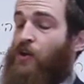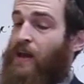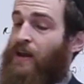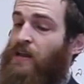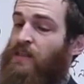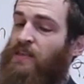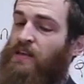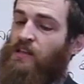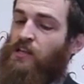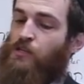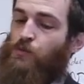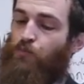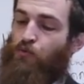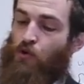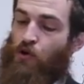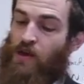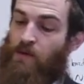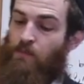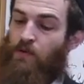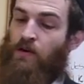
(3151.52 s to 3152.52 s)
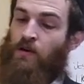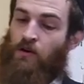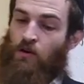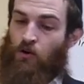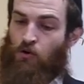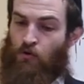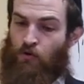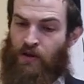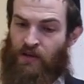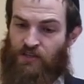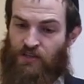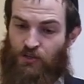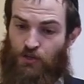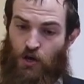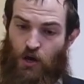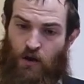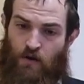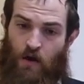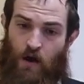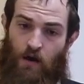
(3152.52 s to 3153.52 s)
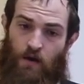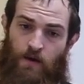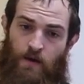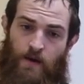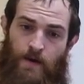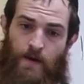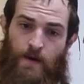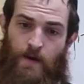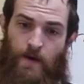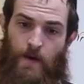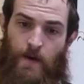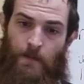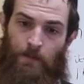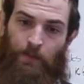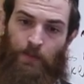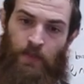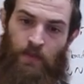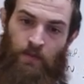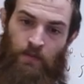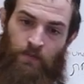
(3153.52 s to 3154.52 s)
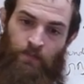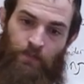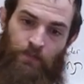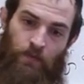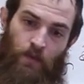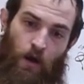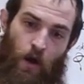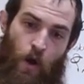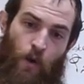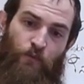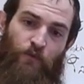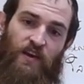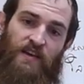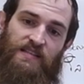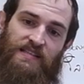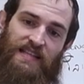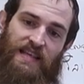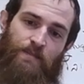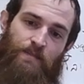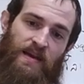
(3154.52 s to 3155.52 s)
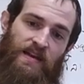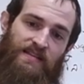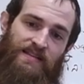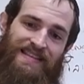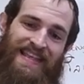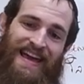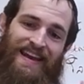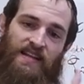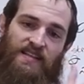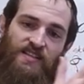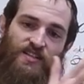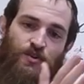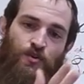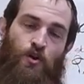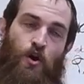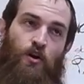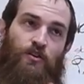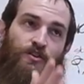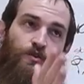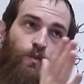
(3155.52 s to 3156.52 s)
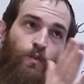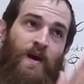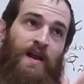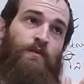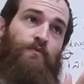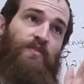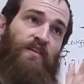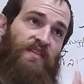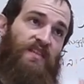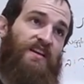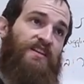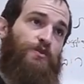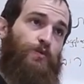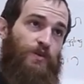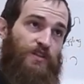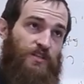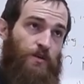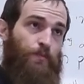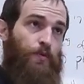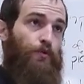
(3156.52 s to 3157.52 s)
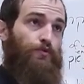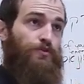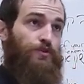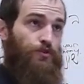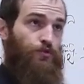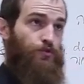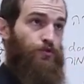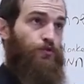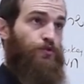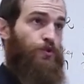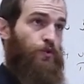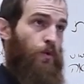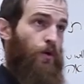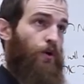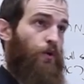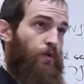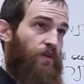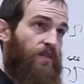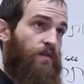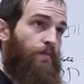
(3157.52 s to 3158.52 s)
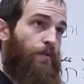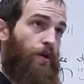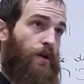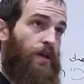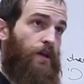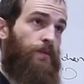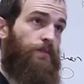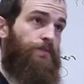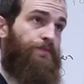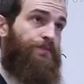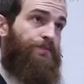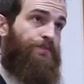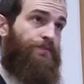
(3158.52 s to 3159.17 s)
So anything that's prohibited according to Torah obviously means that it's not one of the things we're supposed to do to work with the body.